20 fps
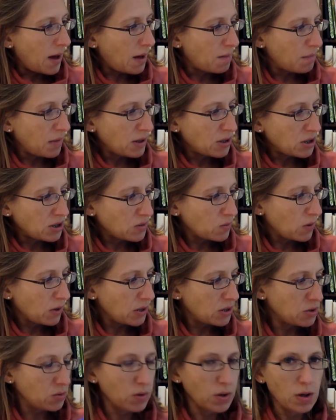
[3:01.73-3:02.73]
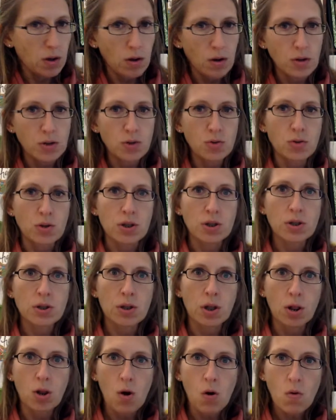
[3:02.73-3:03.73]
I just wanted to encourage you to
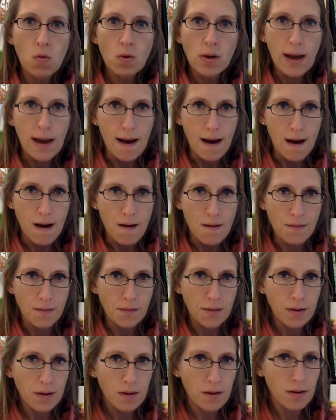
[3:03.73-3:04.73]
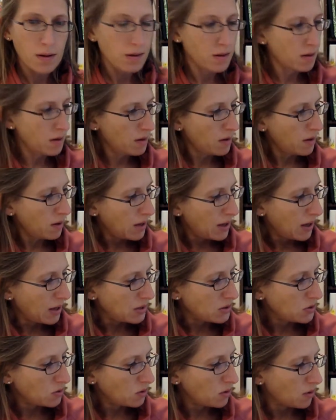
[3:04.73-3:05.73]
slow down
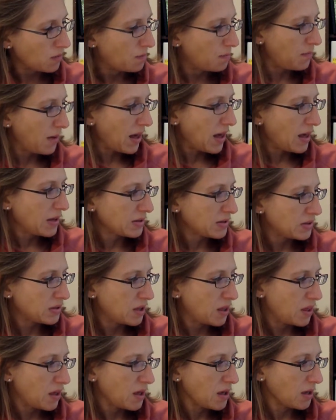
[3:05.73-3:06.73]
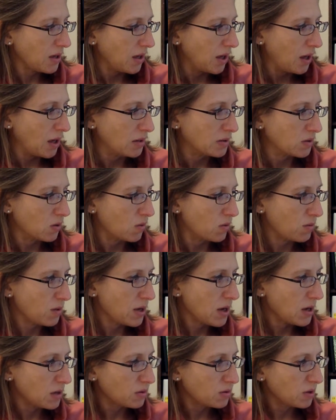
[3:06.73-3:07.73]
and do your best thinking. So
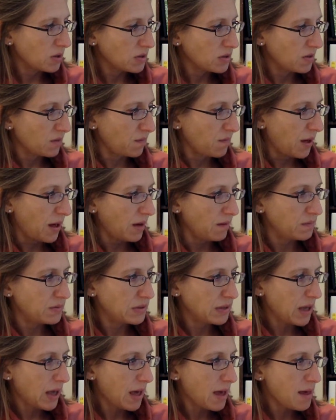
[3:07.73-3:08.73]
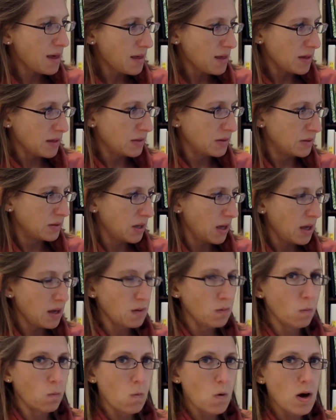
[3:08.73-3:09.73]
300s, 5 tens,
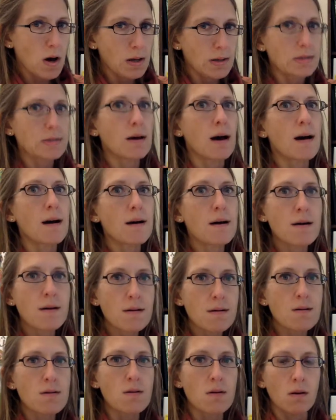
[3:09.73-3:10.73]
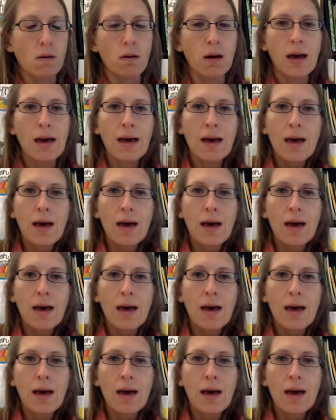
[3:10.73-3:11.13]
8 ones. Oh,